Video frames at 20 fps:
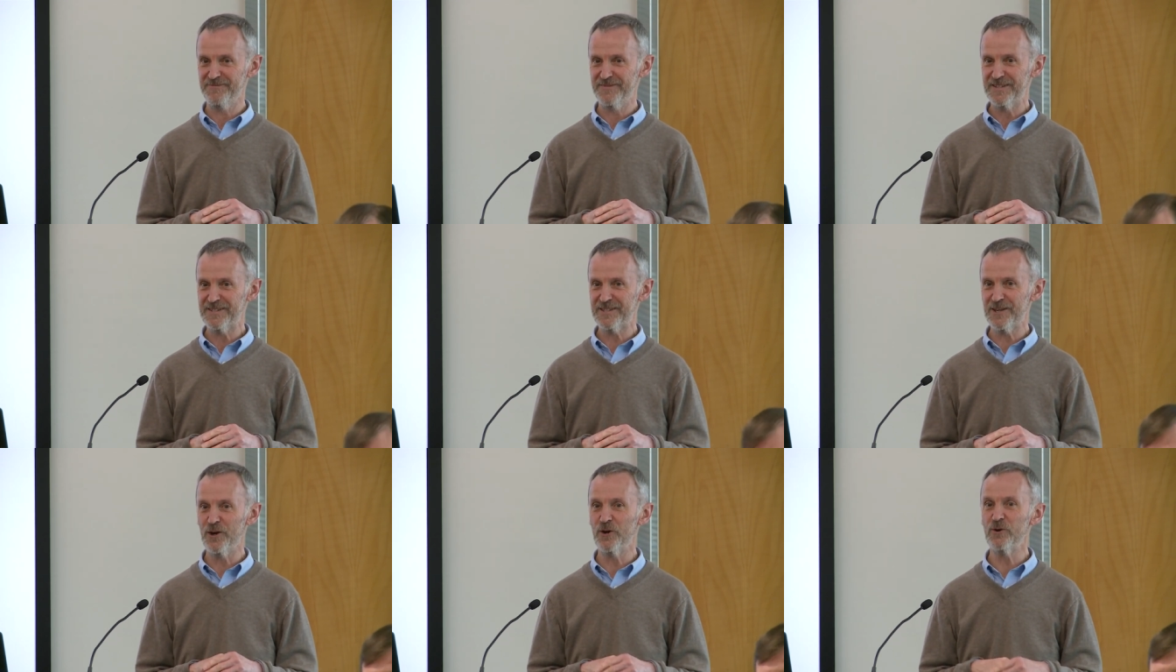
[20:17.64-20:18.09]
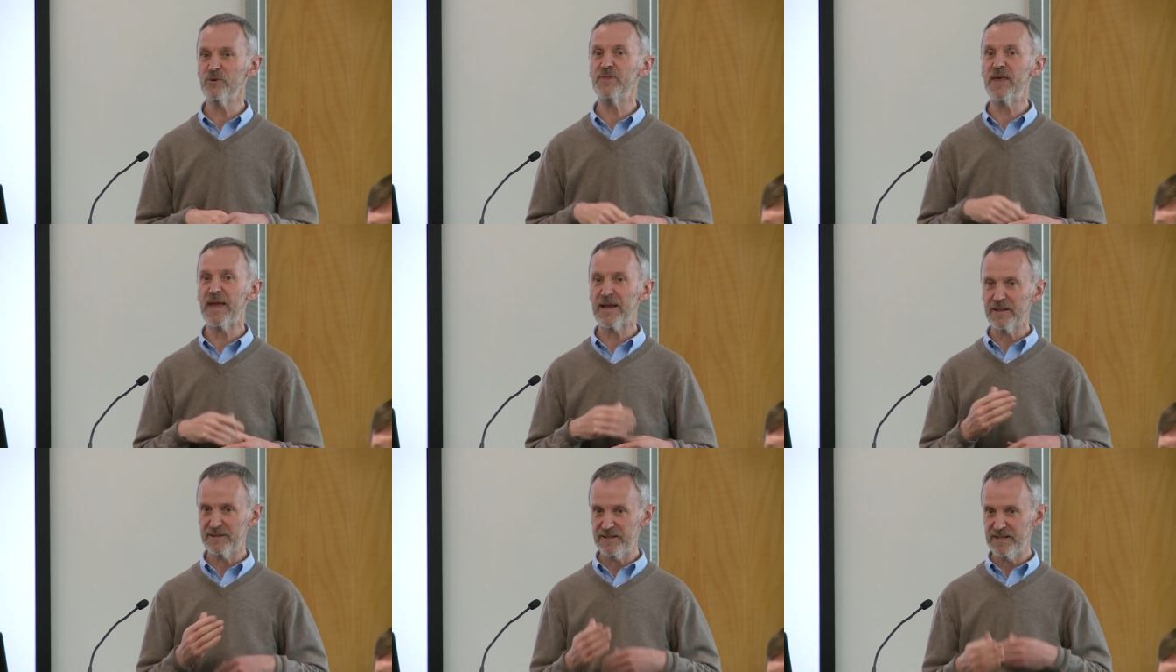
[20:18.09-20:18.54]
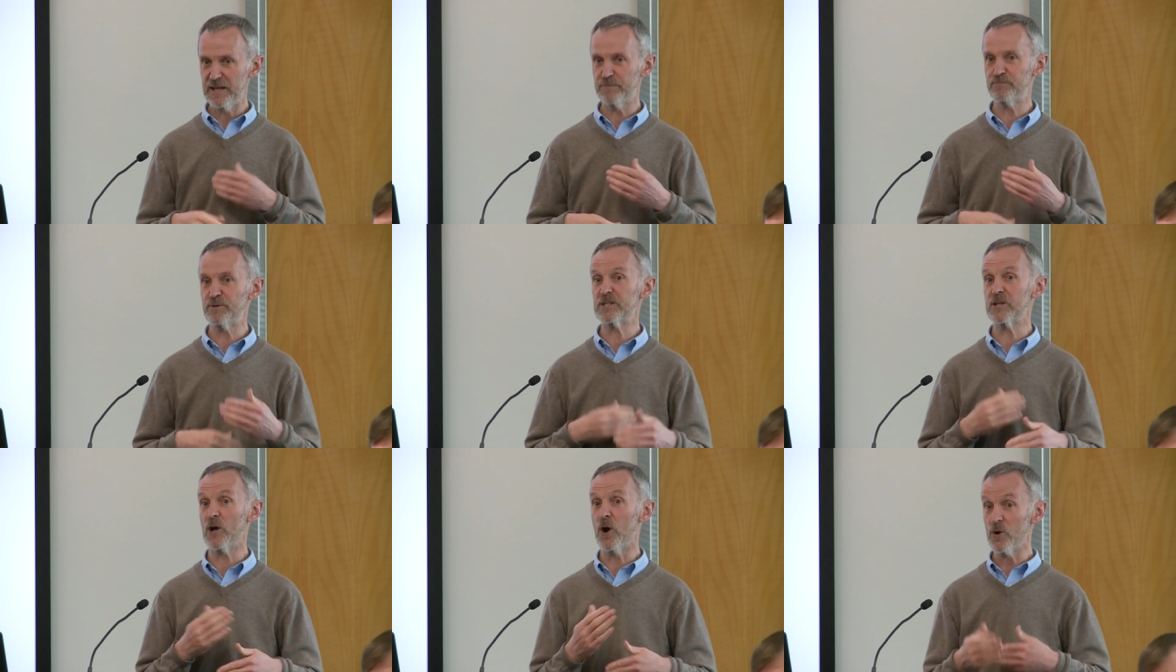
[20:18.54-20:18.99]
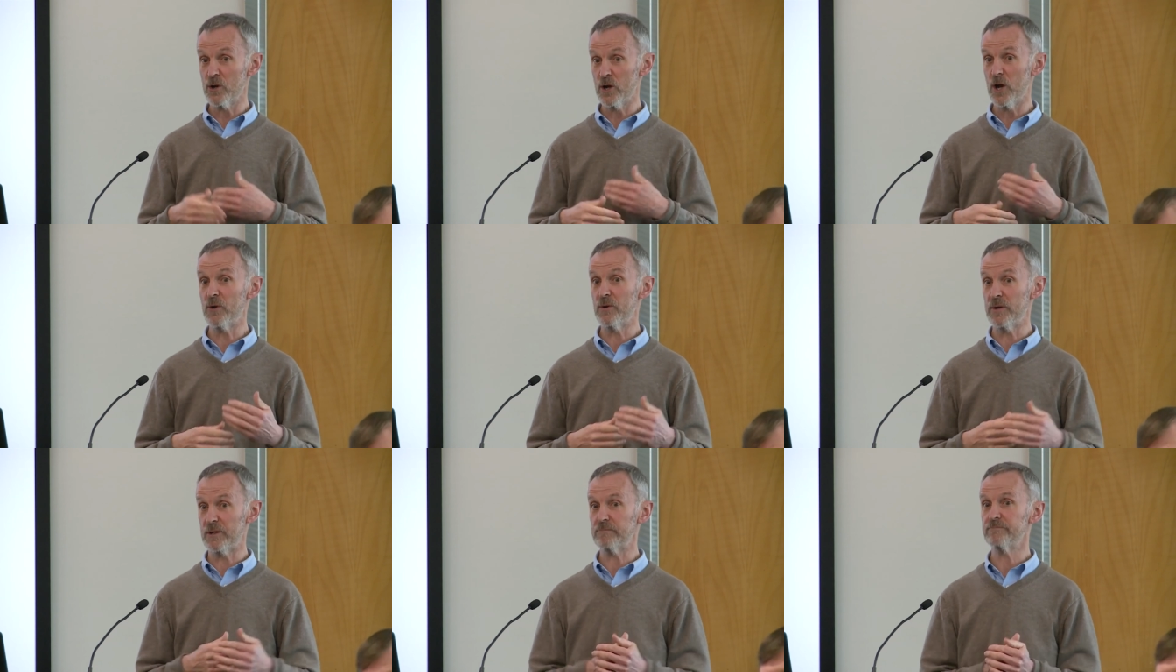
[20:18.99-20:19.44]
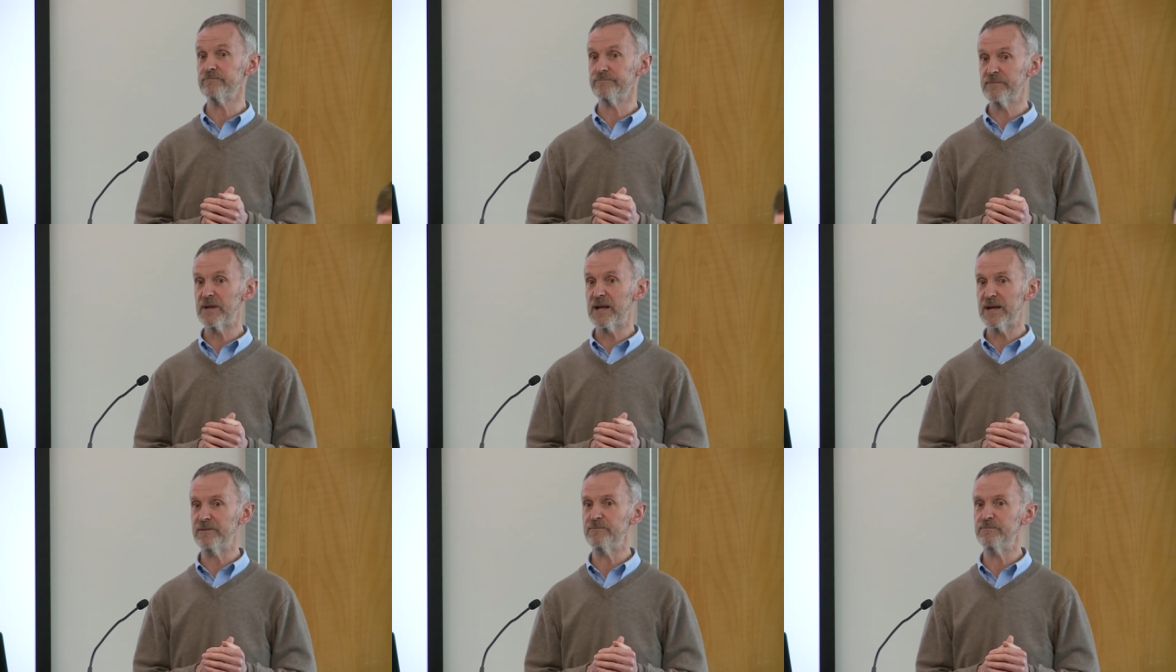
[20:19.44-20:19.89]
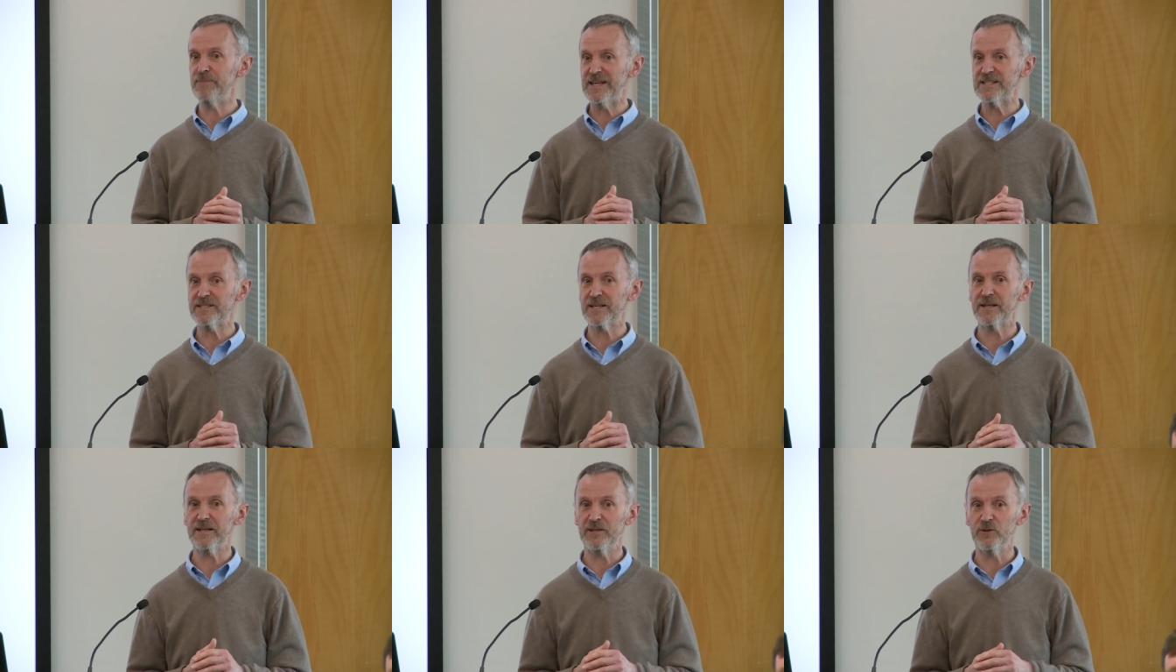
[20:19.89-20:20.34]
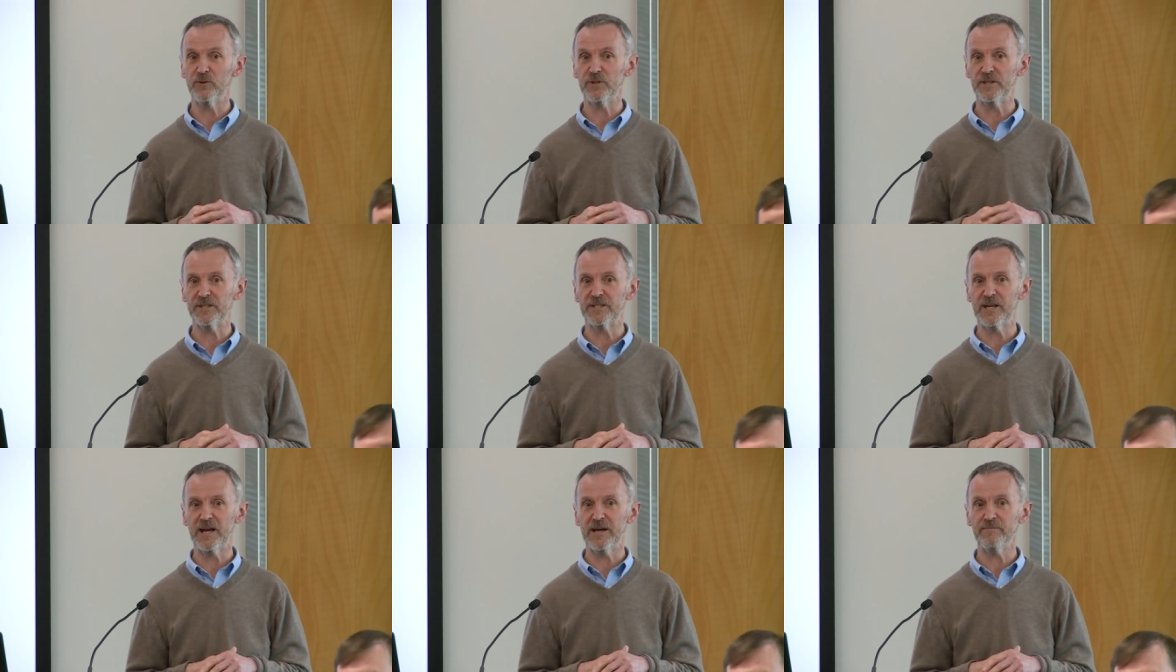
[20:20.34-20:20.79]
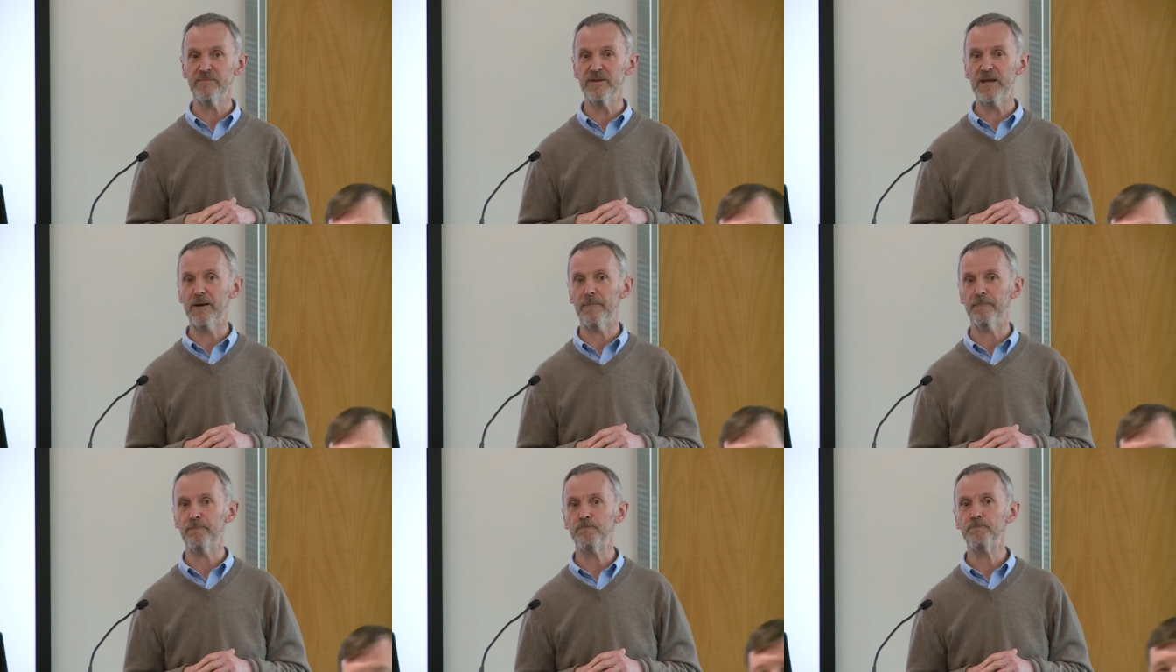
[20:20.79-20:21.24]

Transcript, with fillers: So that cleanup is ongoing, kind of basically all the time. Yeah.